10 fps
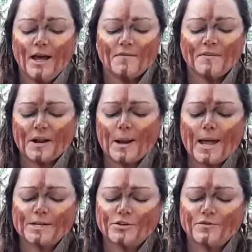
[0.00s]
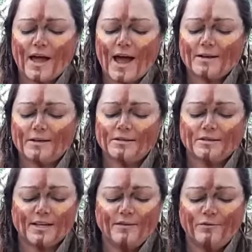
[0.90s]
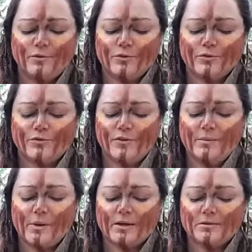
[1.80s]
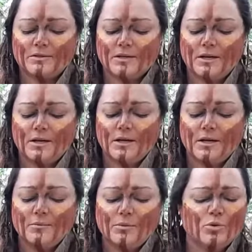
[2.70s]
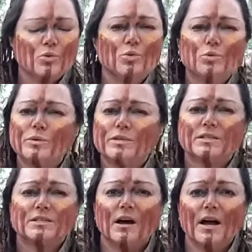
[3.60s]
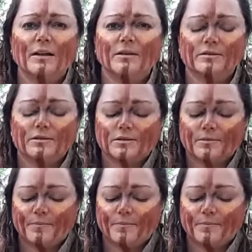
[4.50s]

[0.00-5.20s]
and the clash of their antlers as they fought for females. But all was silence.